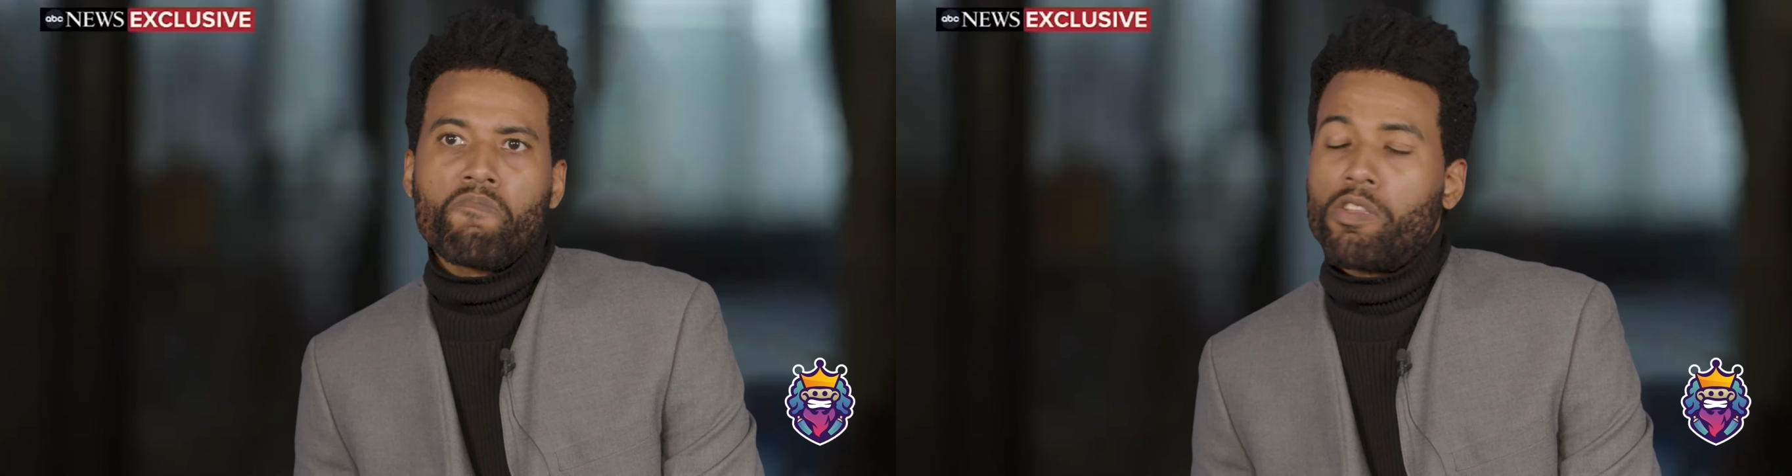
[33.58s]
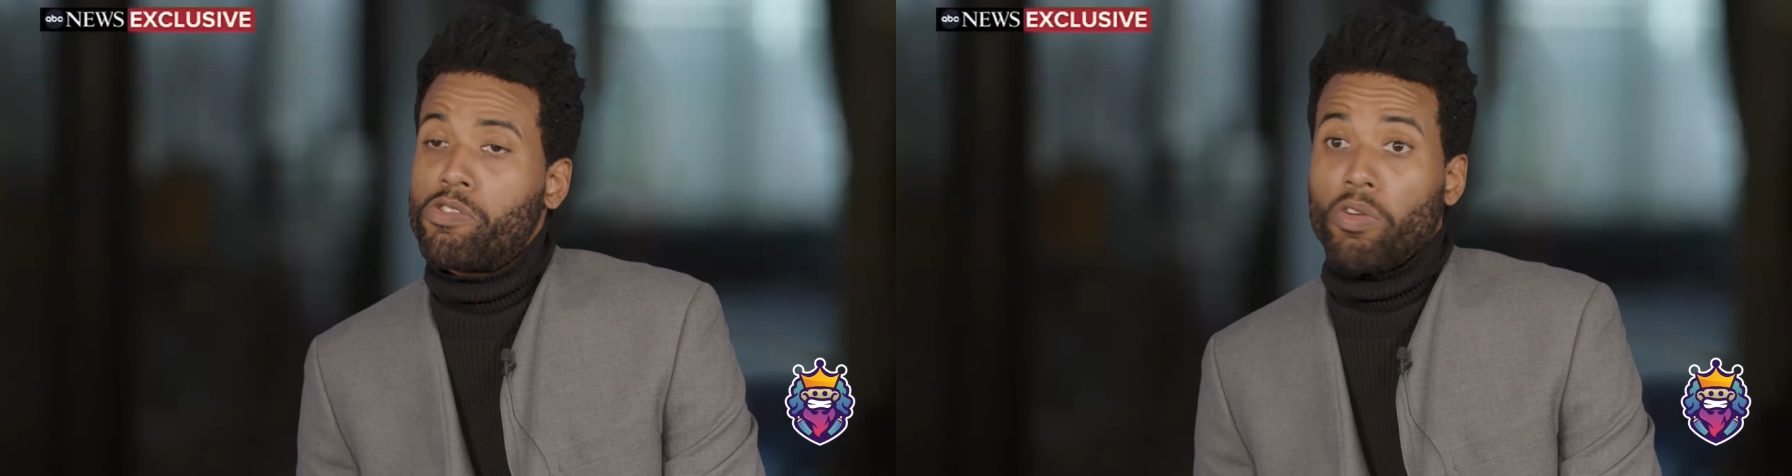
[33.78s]

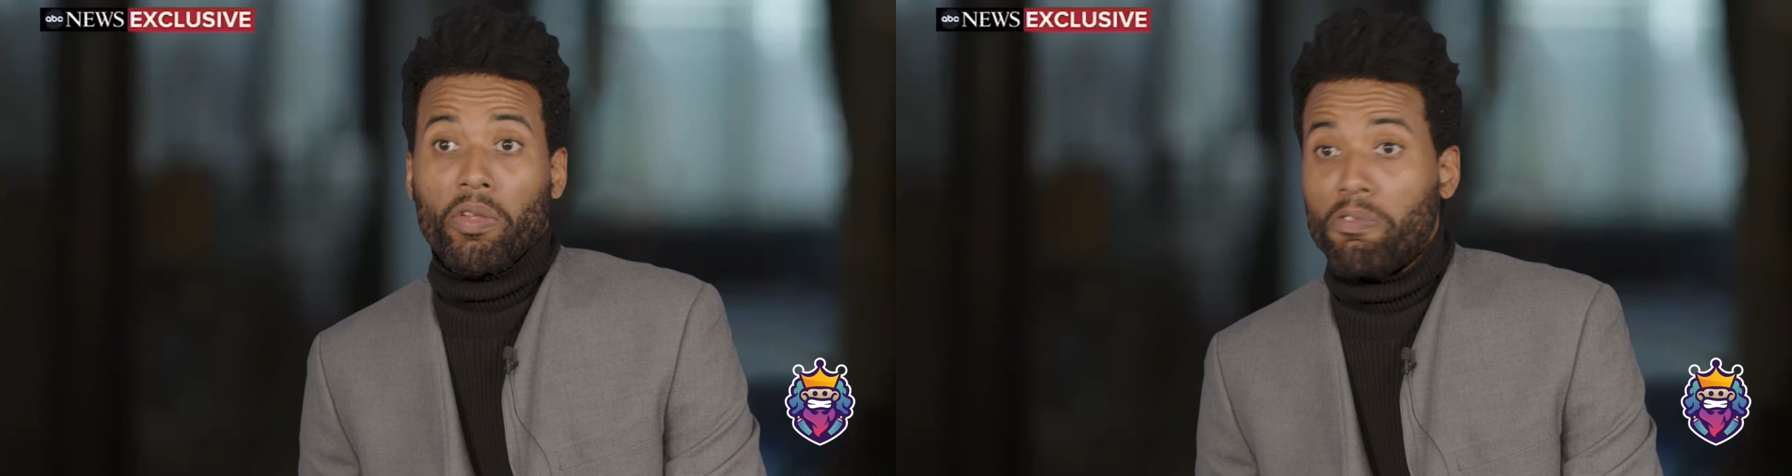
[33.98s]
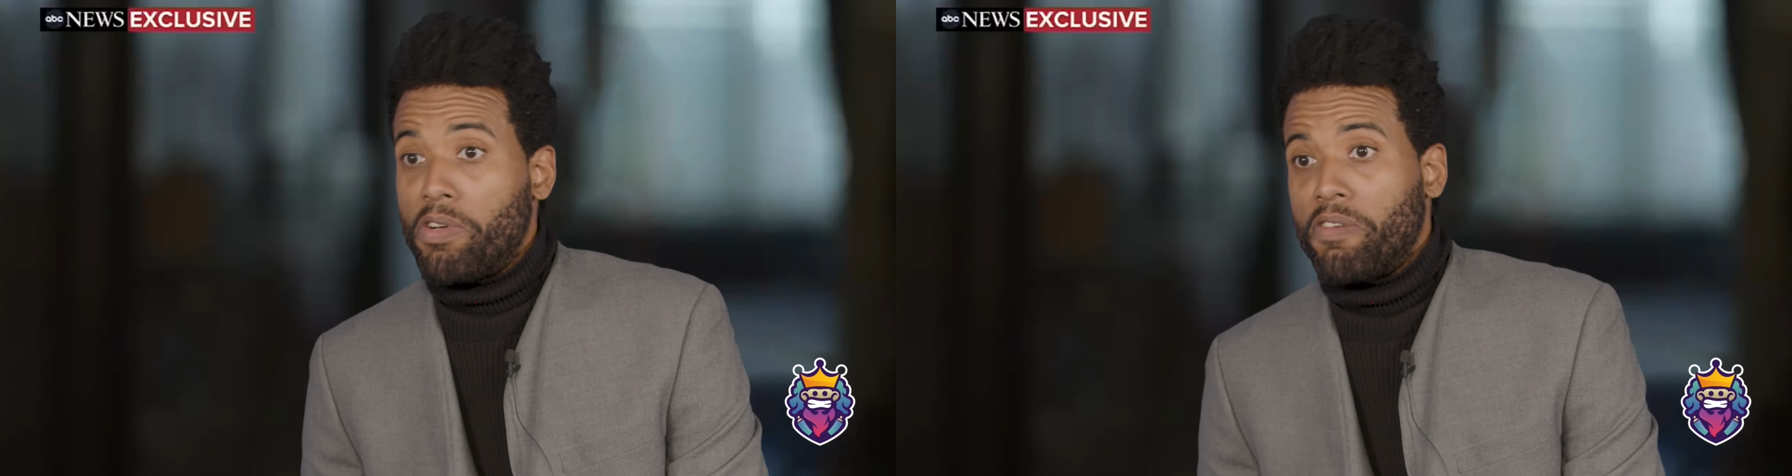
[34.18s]
Saw
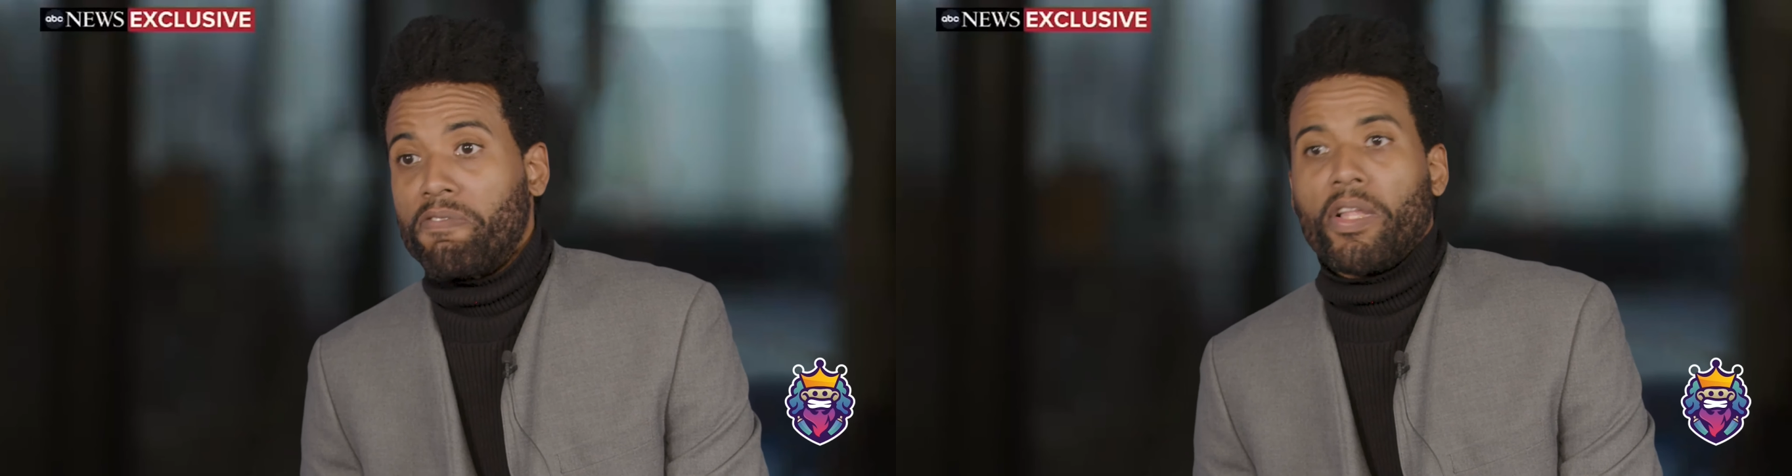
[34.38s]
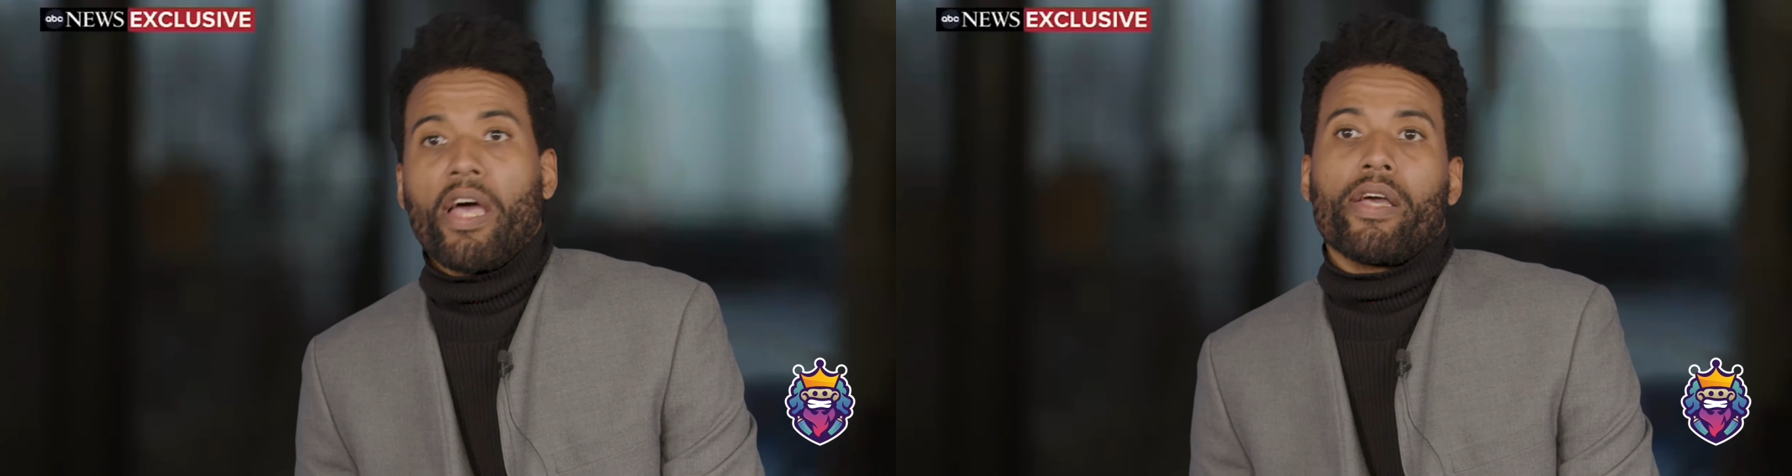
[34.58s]
the red
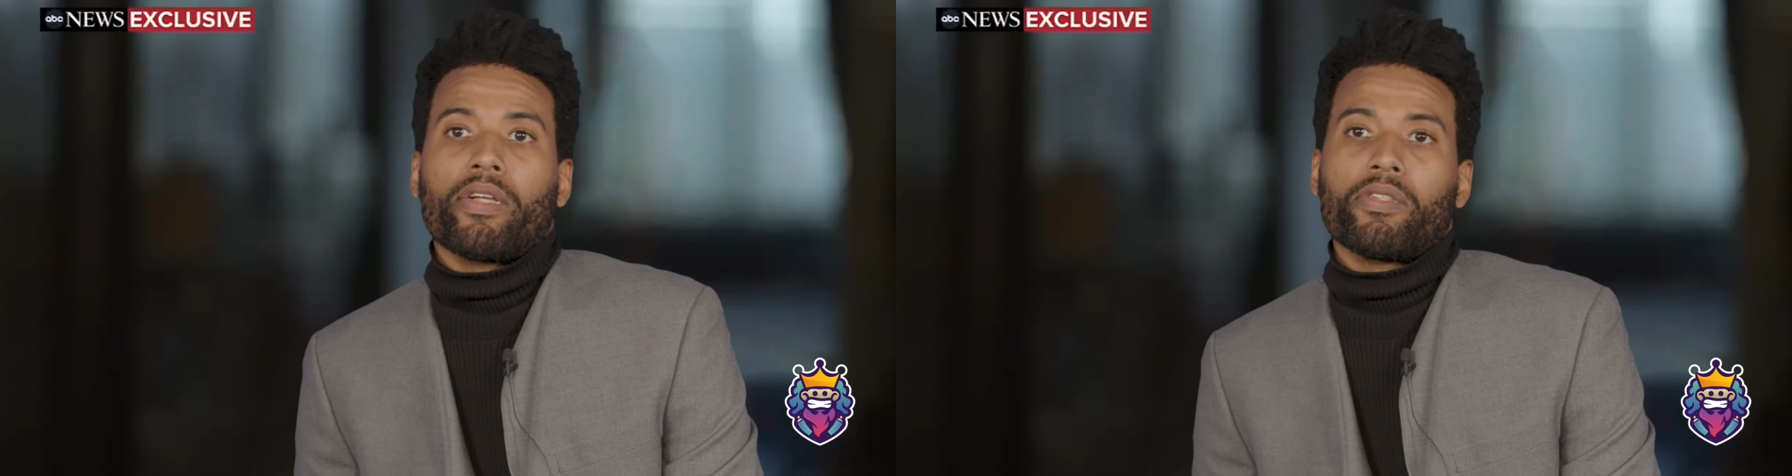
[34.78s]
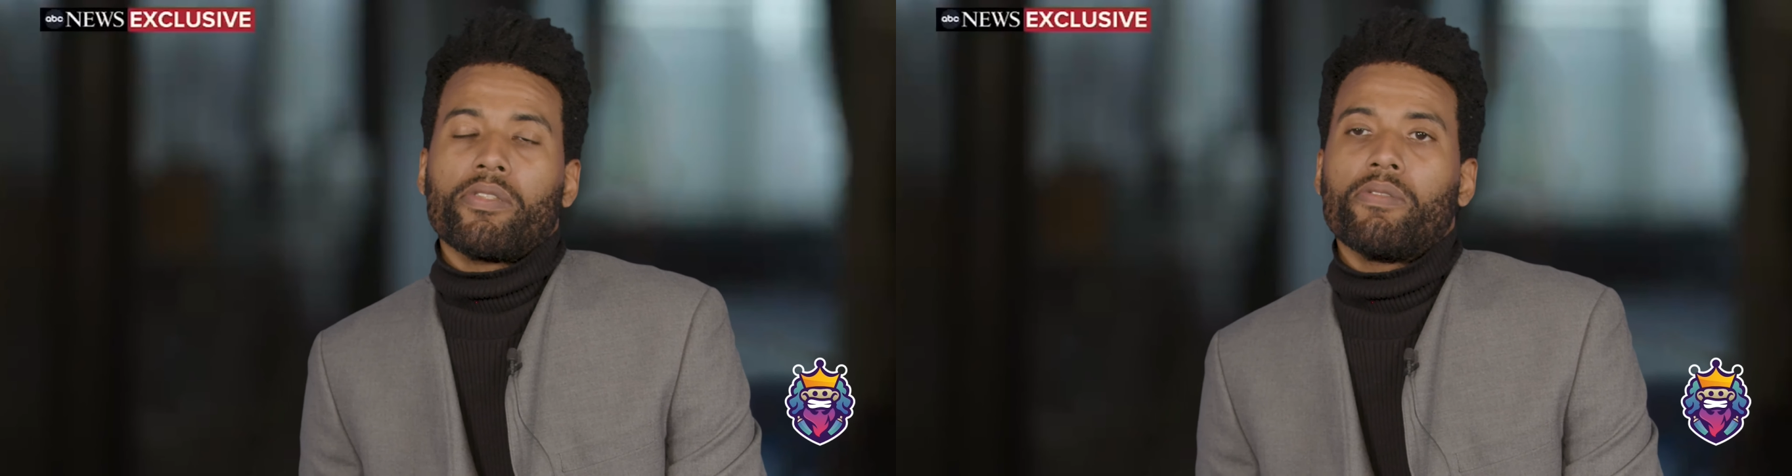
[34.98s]

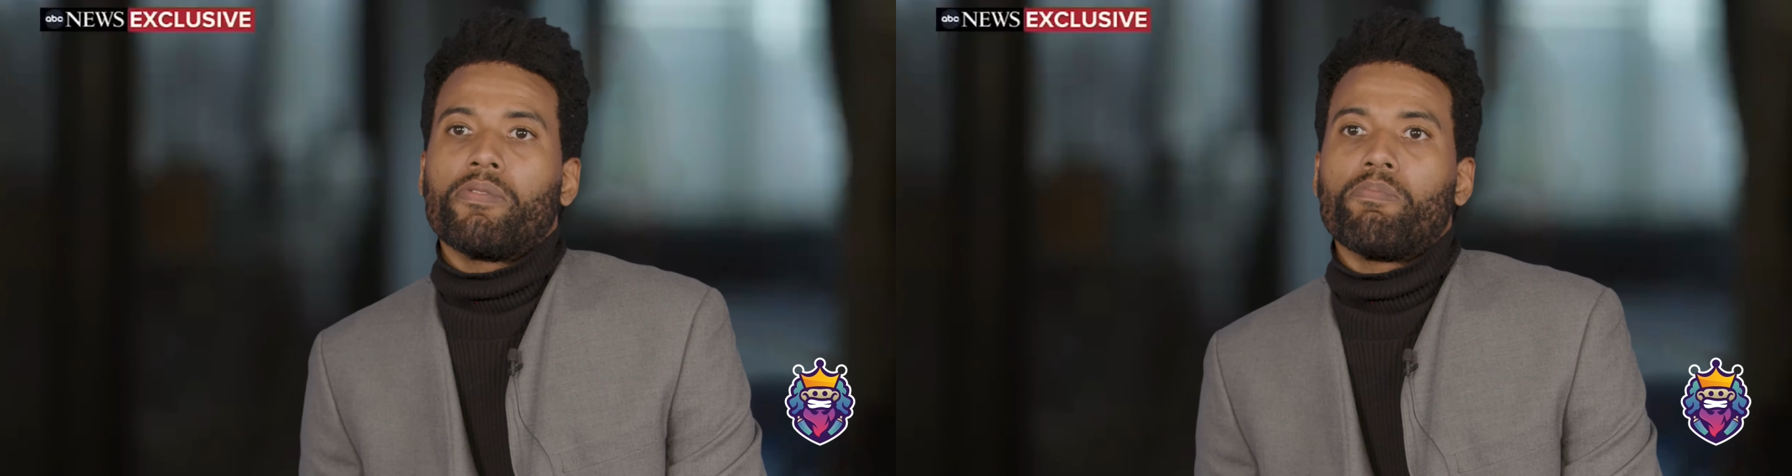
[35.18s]
flags